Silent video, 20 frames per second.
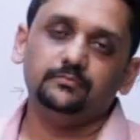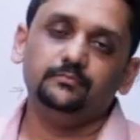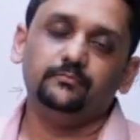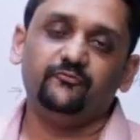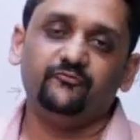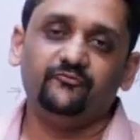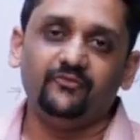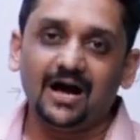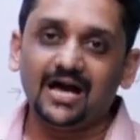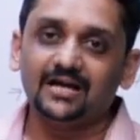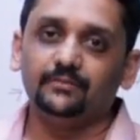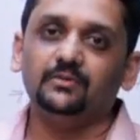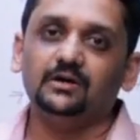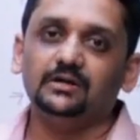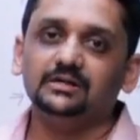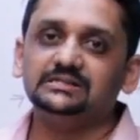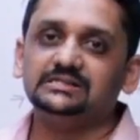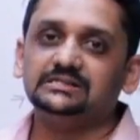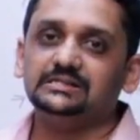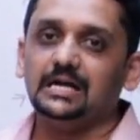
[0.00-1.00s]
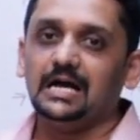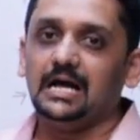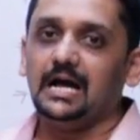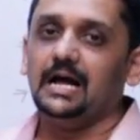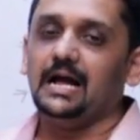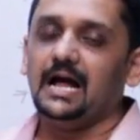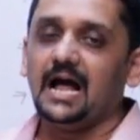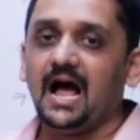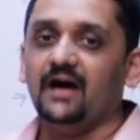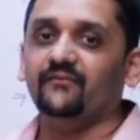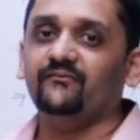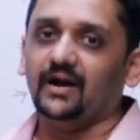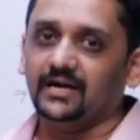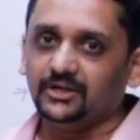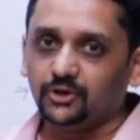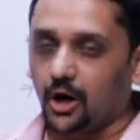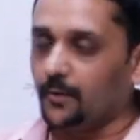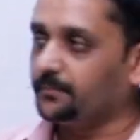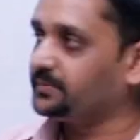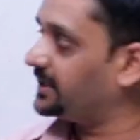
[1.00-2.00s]
farmers have
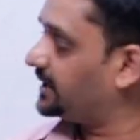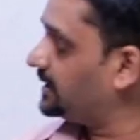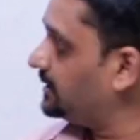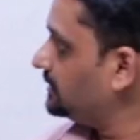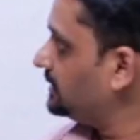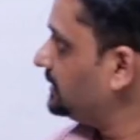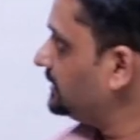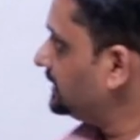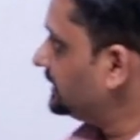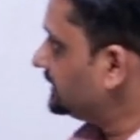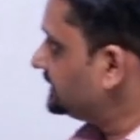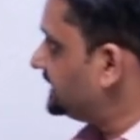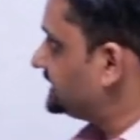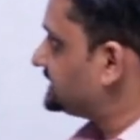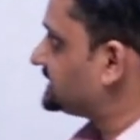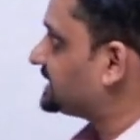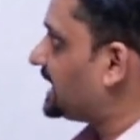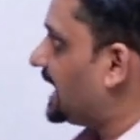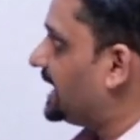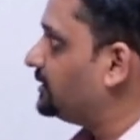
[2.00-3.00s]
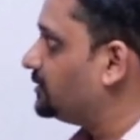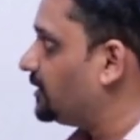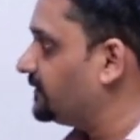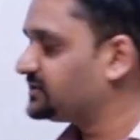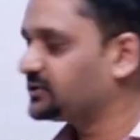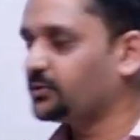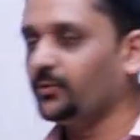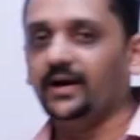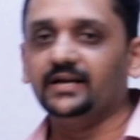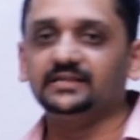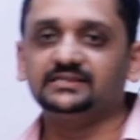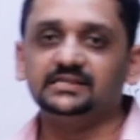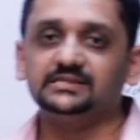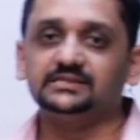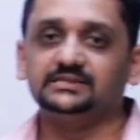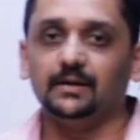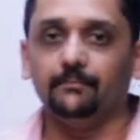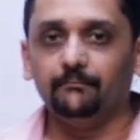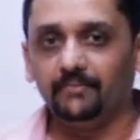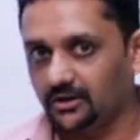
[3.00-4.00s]
adopted this kind of square
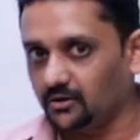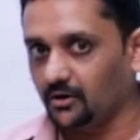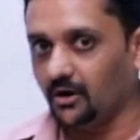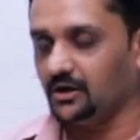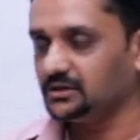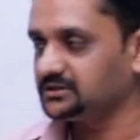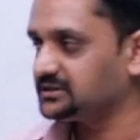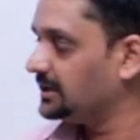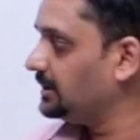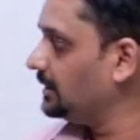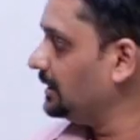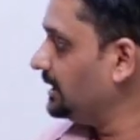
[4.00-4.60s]
system, because